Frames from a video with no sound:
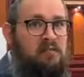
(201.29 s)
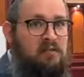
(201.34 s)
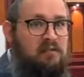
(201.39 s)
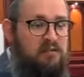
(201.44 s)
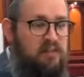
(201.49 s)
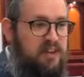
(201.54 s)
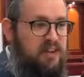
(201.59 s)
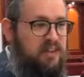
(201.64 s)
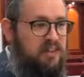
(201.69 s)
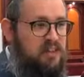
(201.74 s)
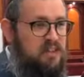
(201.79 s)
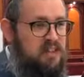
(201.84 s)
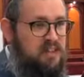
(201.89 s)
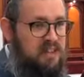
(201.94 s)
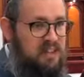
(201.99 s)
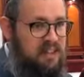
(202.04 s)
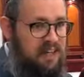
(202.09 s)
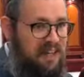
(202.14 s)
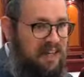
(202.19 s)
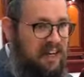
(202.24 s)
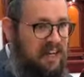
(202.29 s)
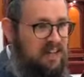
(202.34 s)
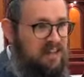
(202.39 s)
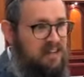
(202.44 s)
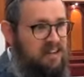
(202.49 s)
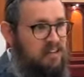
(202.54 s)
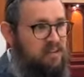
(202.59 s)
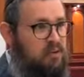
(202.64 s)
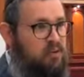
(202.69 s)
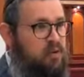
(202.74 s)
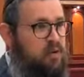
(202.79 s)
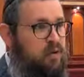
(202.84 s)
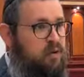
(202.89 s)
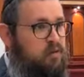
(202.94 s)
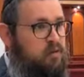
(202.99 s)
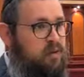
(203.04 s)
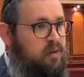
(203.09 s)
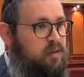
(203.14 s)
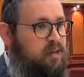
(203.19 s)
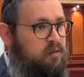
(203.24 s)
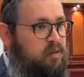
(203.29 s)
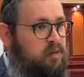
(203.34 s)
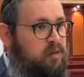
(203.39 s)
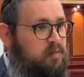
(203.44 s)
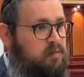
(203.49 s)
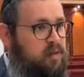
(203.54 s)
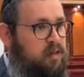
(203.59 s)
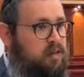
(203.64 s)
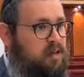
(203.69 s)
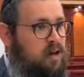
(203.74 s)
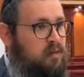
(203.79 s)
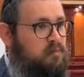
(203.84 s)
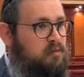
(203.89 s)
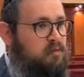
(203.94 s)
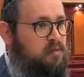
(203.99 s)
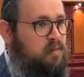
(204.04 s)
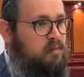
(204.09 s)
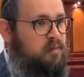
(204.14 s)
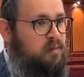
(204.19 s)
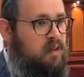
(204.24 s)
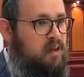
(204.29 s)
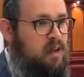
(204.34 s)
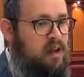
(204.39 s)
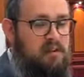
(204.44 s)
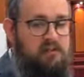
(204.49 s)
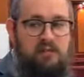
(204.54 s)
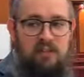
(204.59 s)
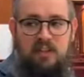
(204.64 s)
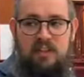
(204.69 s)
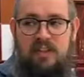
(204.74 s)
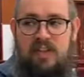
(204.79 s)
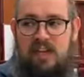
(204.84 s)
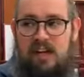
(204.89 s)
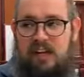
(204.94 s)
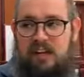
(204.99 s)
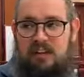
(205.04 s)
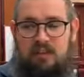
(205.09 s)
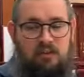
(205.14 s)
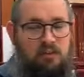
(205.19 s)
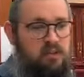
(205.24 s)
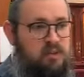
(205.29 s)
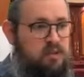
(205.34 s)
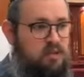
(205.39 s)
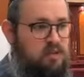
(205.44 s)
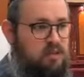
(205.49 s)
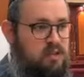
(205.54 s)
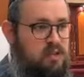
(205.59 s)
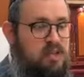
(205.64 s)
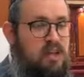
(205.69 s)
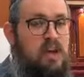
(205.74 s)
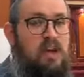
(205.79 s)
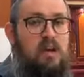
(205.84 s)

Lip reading: feels connected to what it comes from. It feels connected to its source.